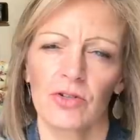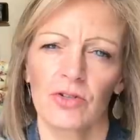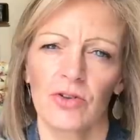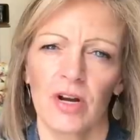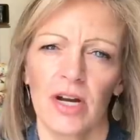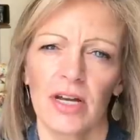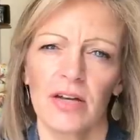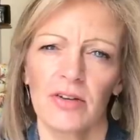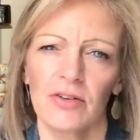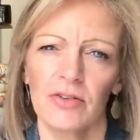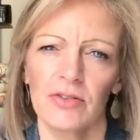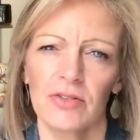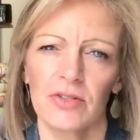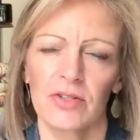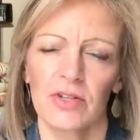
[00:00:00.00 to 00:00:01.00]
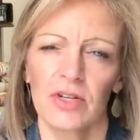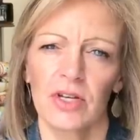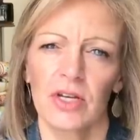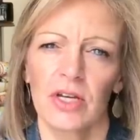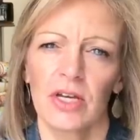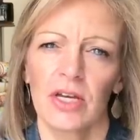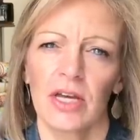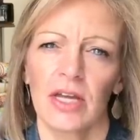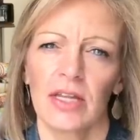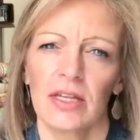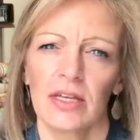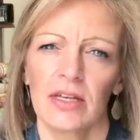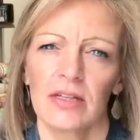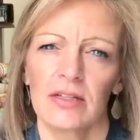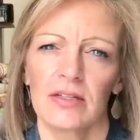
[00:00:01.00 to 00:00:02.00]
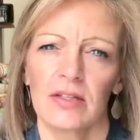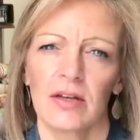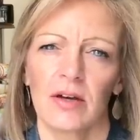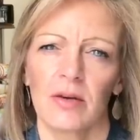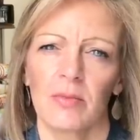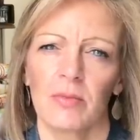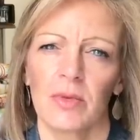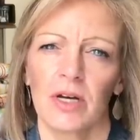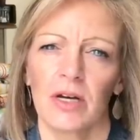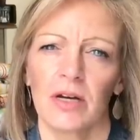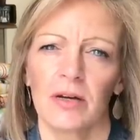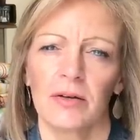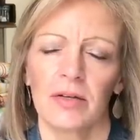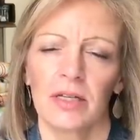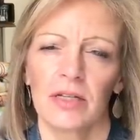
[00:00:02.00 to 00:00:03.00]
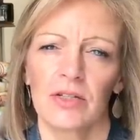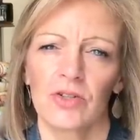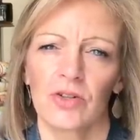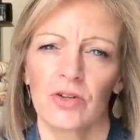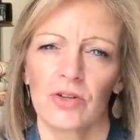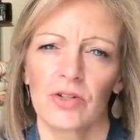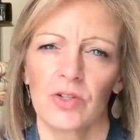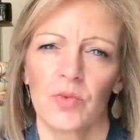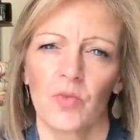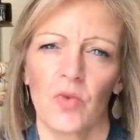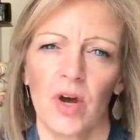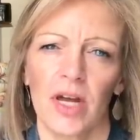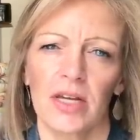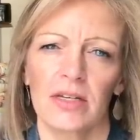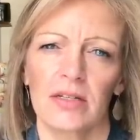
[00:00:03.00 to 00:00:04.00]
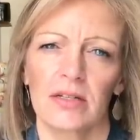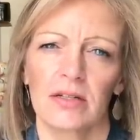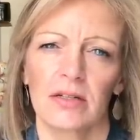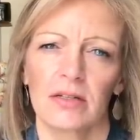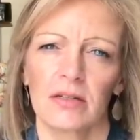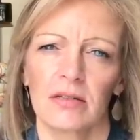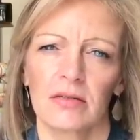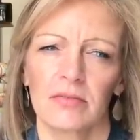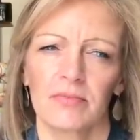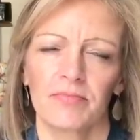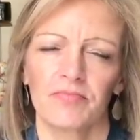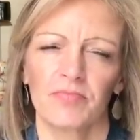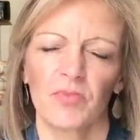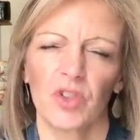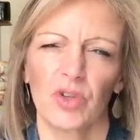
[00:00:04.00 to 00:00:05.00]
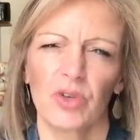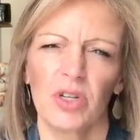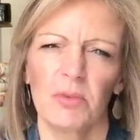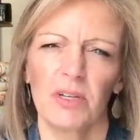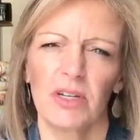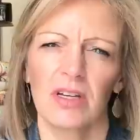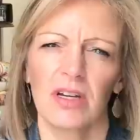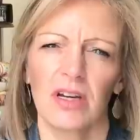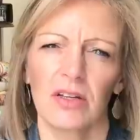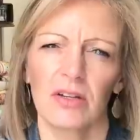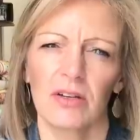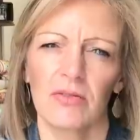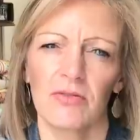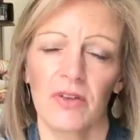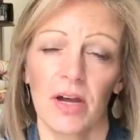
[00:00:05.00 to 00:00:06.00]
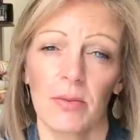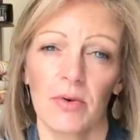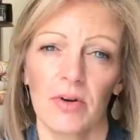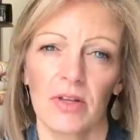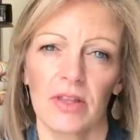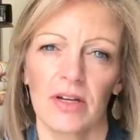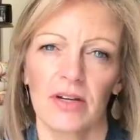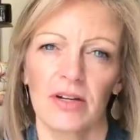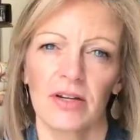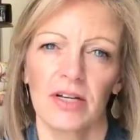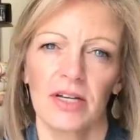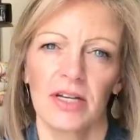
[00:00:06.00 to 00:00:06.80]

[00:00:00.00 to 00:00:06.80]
triangles and then some uh, inserted some white creamy color fabric there.